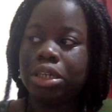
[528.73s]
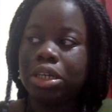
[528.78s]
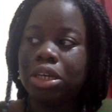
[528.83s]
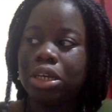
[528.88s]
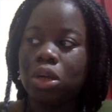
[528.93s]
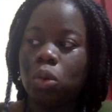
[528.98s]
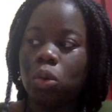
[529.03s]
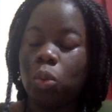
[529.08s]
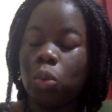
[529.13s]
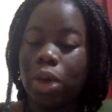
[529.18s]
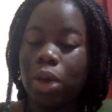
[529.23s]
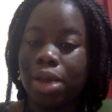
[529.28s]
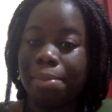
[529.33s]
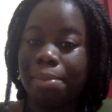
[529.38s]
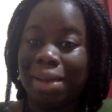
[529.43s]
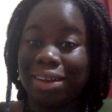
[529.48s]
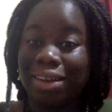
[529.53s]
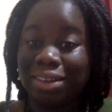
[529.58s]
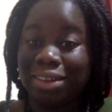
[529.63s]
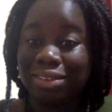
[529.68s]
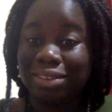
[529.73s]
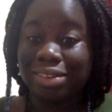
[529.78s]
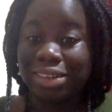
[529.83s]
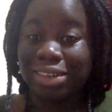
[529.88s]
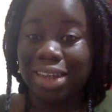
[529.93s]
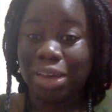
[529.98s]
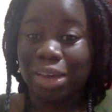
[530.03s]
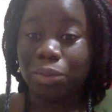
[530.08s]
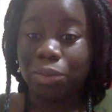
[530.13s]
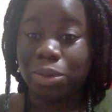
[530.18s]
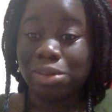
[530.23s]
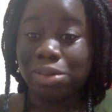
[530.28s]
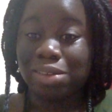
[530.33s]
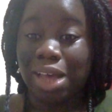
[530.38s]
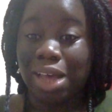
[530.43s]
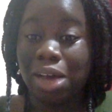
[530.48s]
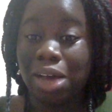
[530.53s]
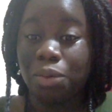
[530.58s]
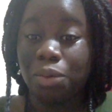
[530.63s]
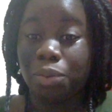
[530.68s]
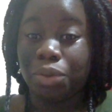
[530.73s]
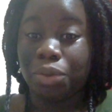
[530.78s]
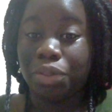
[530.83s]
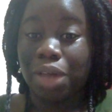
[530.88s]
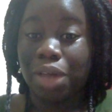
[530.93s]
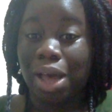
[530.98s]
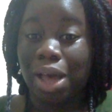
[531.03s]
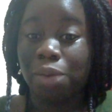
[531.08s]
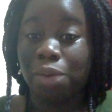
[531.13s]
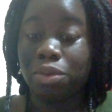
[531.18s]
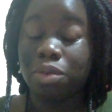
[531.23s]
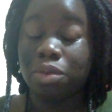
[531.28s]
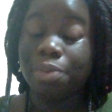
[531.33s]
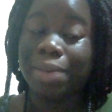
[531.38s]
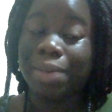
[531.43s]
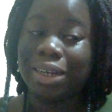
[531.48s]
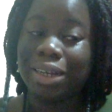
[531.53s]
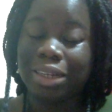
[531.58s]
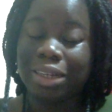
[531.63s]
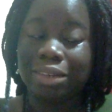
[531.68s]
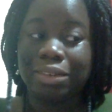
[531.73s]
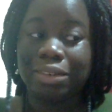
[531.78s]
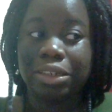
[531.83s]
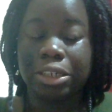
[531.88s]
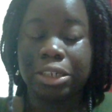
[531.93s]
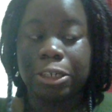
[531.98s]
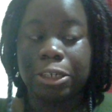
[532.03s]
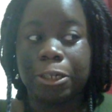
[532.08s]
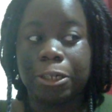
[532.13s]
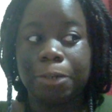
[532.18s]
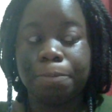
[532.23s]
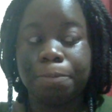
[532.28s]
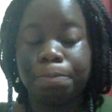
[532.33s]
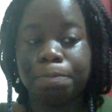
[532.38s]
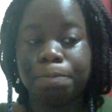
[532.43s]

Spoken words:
when my cousin and I was with my cousin, and